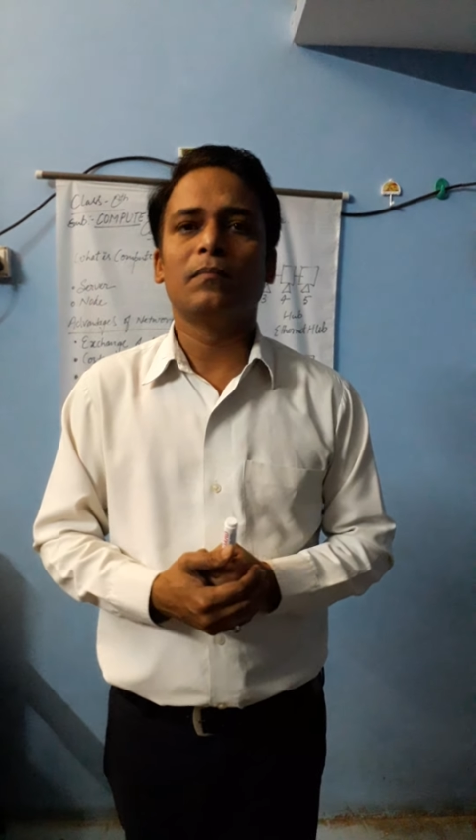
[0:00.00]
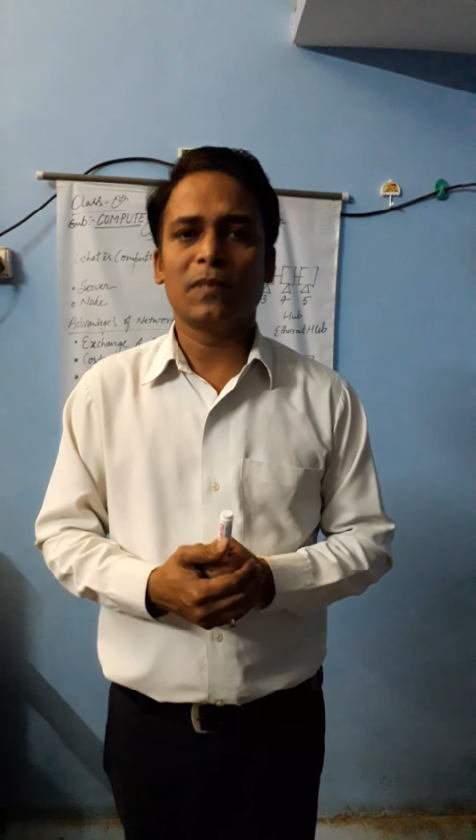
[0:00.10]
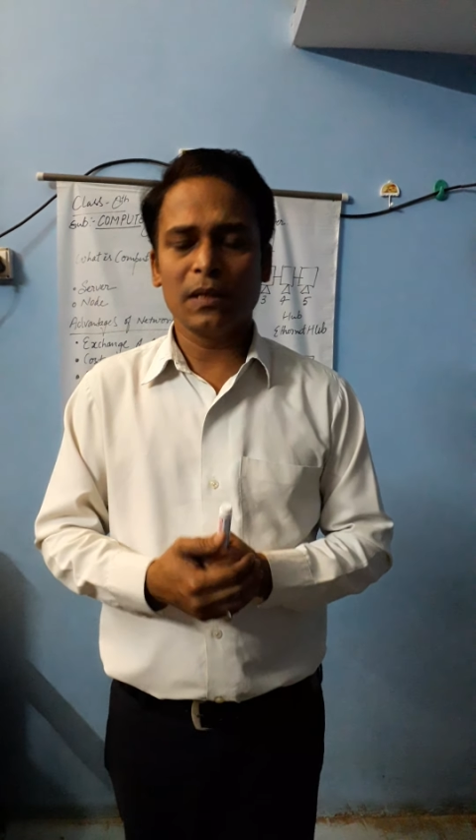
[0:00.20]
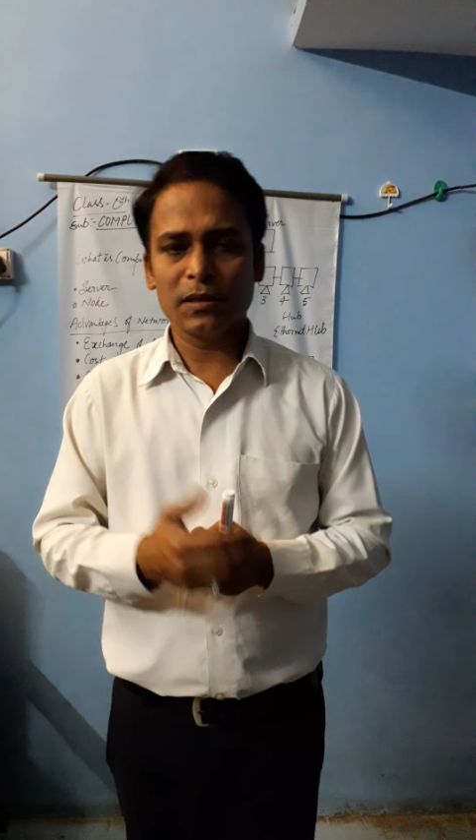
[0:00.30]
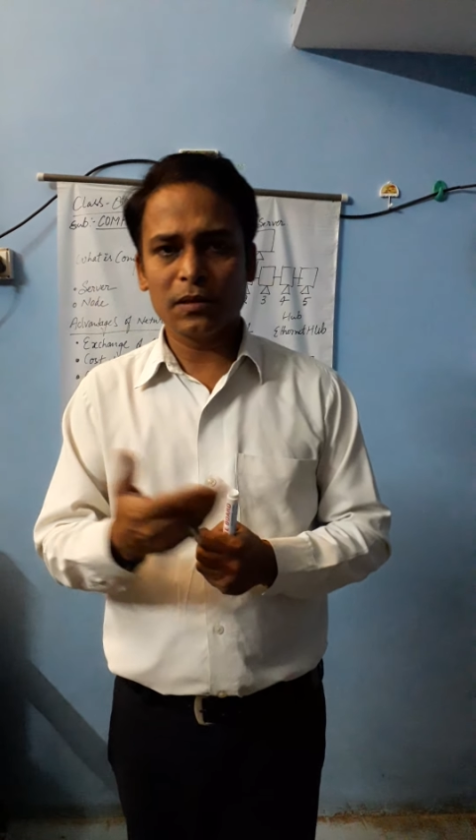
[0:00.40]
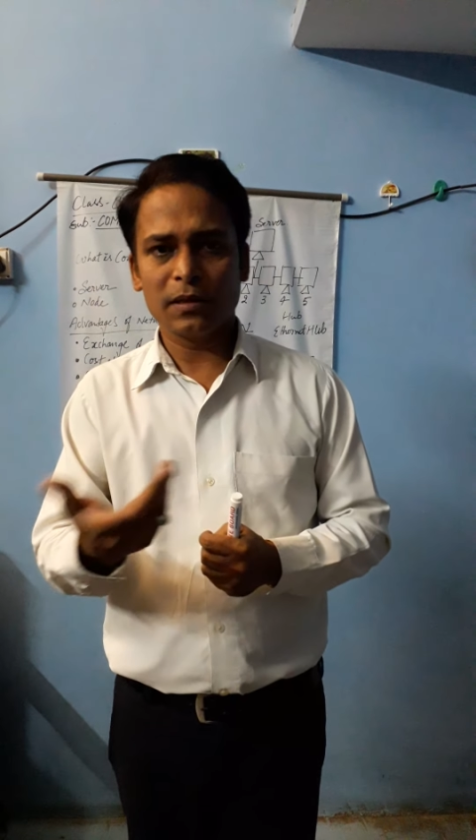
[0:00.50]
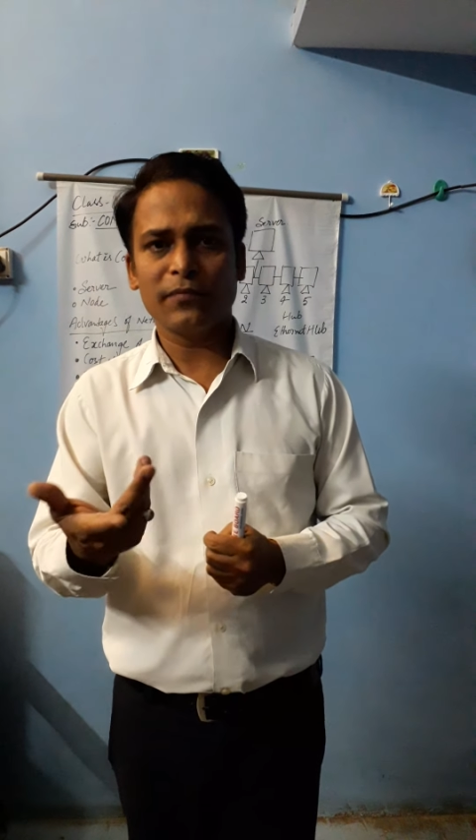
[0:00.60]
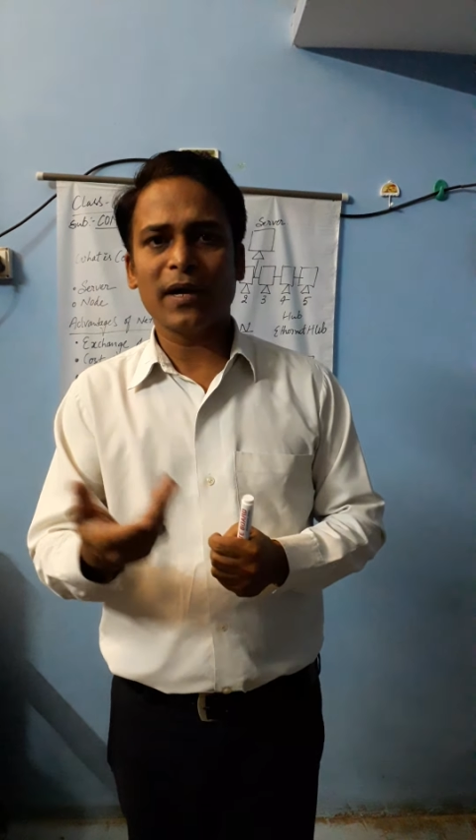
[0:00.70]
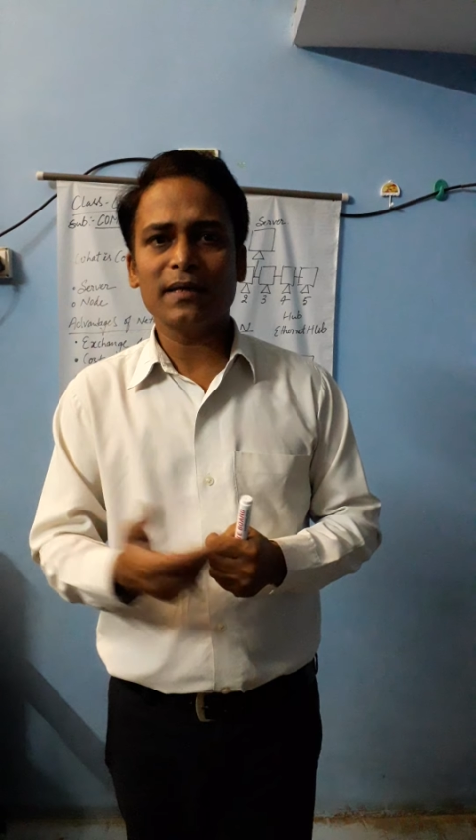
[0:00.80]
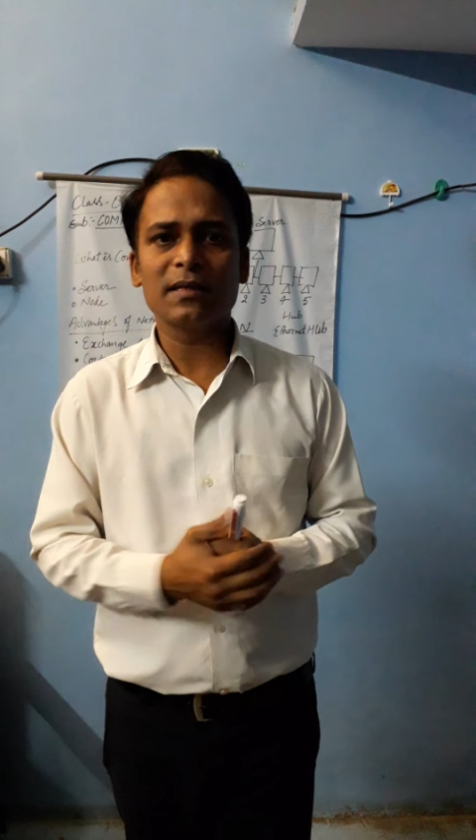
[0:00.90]
Here the
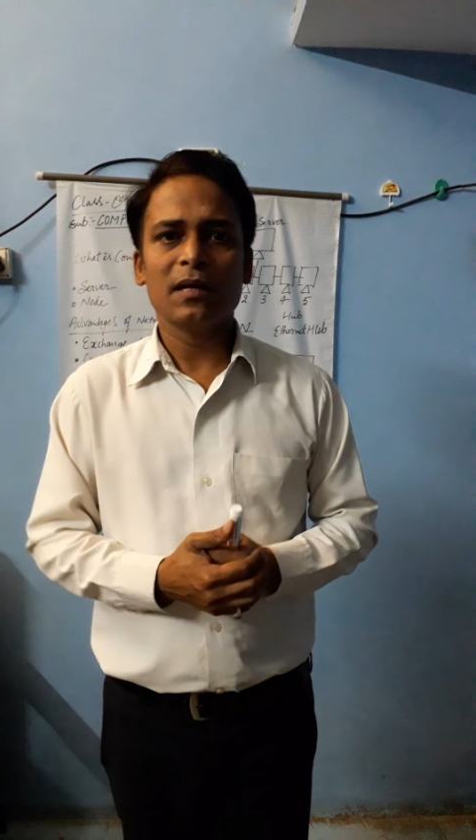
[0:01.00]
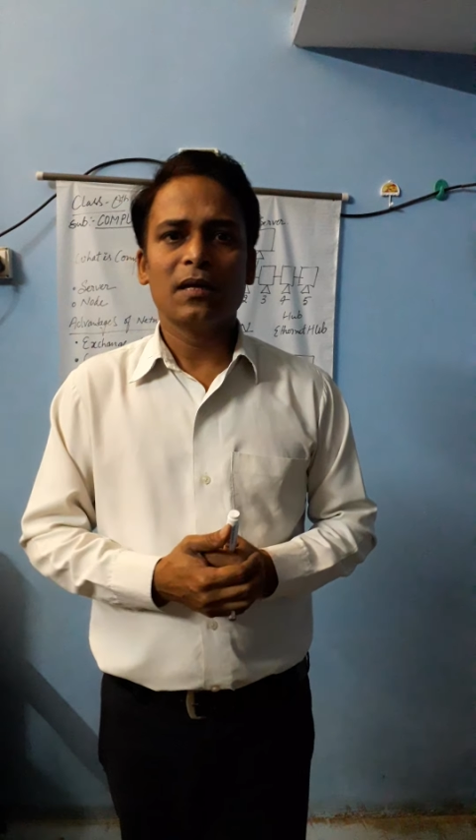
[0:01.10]
device,